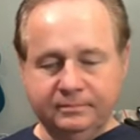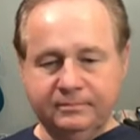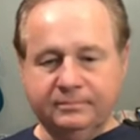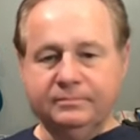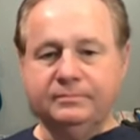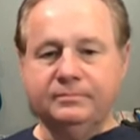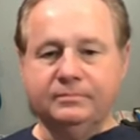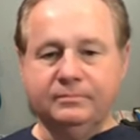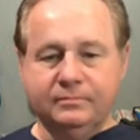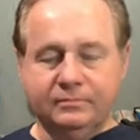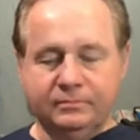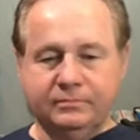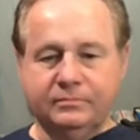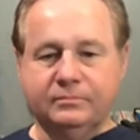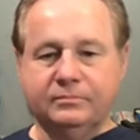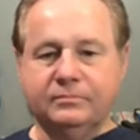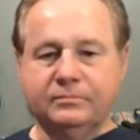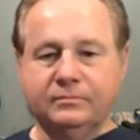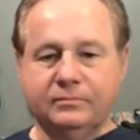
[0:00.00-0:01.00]

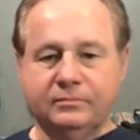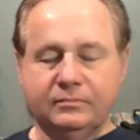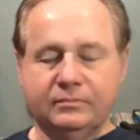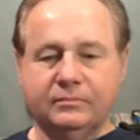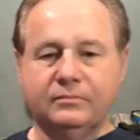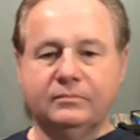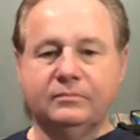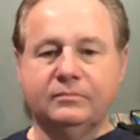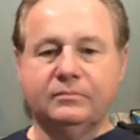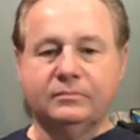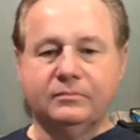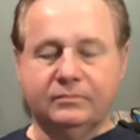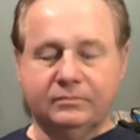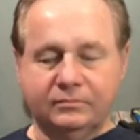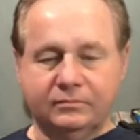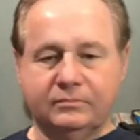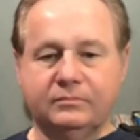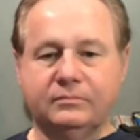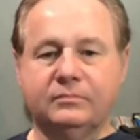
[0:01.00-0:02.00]

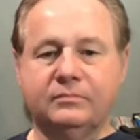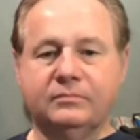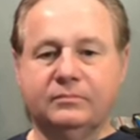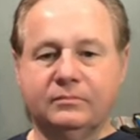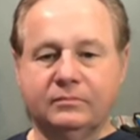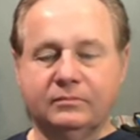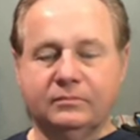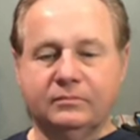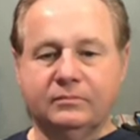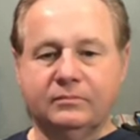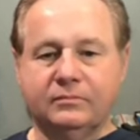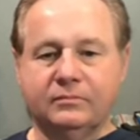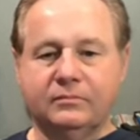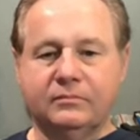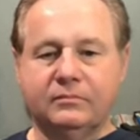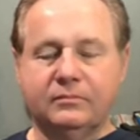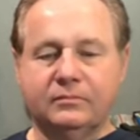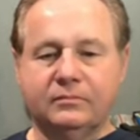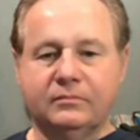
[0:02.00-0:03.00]

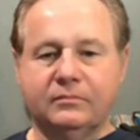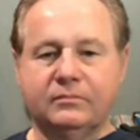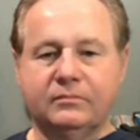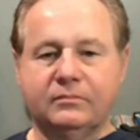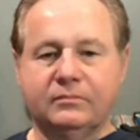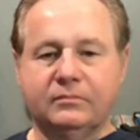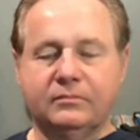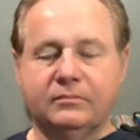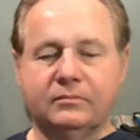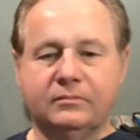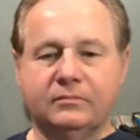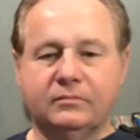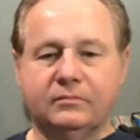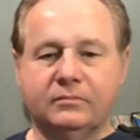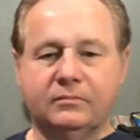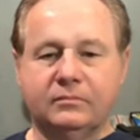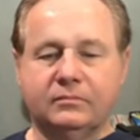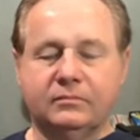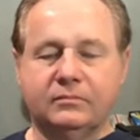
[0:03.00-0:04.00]

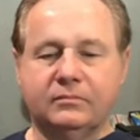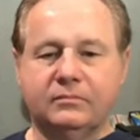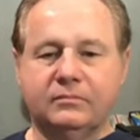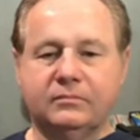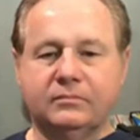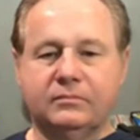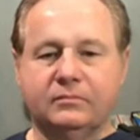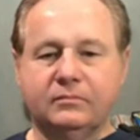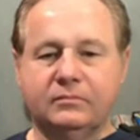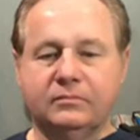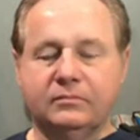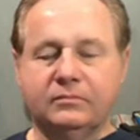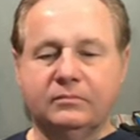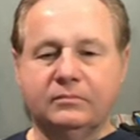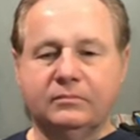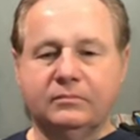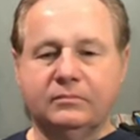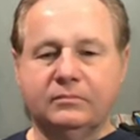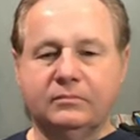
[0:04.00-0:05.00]

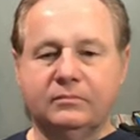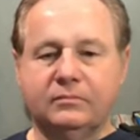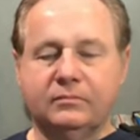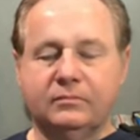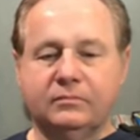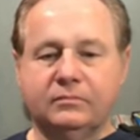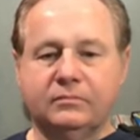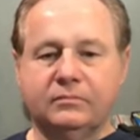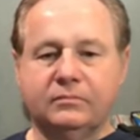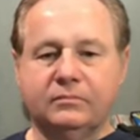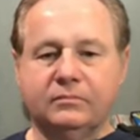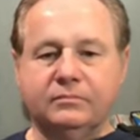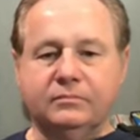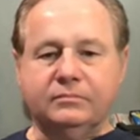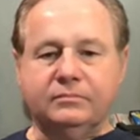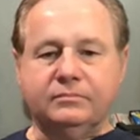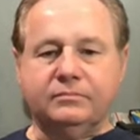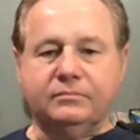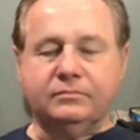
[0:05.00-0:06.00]

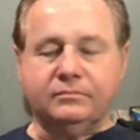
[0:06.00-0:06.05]
No words are spoken by the person on screen.